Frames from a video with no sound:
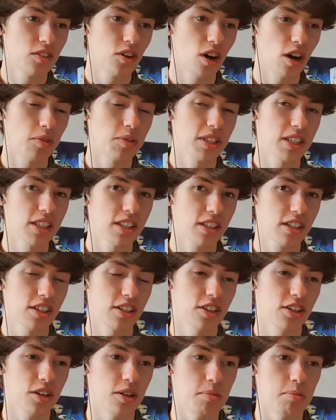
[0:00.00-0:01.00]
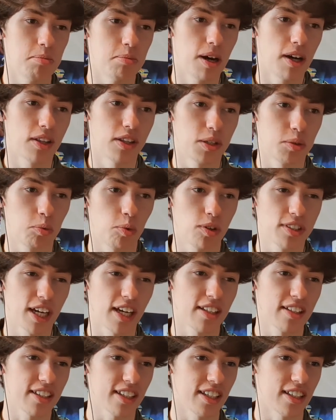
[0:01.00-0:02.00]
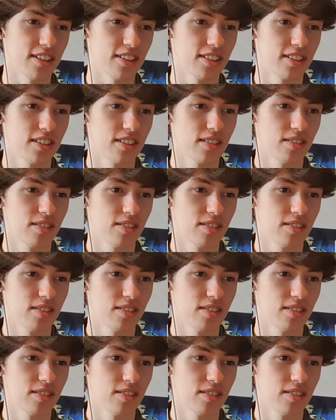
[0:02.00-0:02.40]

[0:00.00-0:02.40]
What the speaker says: I was in a canoe and there was alligators.